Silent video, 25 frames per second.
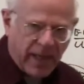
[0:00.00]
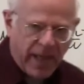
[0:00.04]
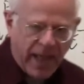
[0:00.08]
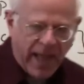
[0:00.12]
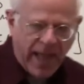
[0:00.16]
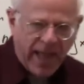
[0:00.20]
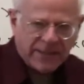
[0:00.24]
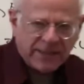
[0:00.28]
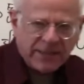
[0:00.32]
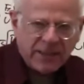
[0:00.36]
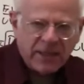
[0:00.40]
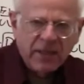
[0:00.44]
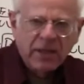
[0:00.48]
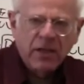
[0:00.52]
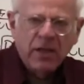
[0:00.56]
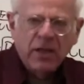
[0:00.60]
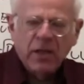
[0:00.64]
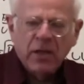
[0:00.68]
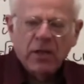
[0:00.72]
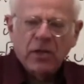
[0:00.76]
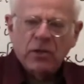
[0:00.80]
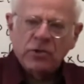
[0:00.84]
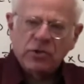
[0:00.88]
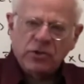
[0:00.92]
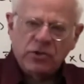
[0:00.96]
ask,
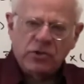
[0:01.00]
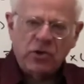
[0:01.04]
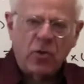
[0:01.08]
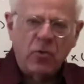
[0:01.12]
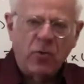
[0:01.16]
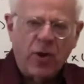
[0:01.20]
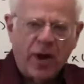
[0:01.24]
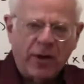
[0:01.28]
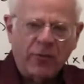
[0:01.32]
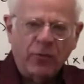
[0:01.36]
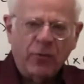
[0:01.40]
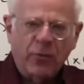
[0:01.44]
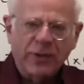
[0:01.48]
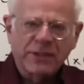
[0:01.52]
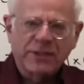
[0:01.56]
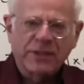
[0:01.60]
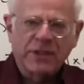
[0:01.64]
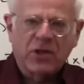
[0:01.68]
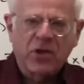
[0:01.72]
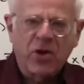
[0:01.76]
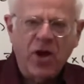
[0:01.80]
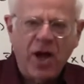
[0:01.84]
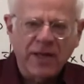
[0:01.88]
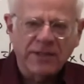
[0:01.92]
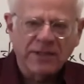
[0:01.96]
so what? What's
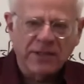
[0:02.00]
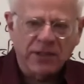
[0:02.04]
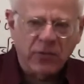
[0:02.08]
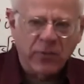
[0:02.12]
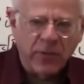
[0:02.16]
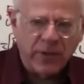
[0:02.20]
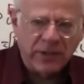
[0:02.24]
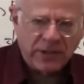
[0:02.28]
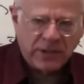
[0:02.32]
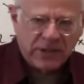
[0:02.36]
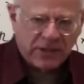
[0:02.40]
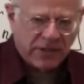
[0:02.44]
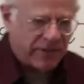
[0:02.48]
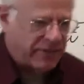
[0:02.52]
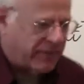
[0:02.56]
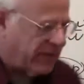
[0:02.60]
the consequences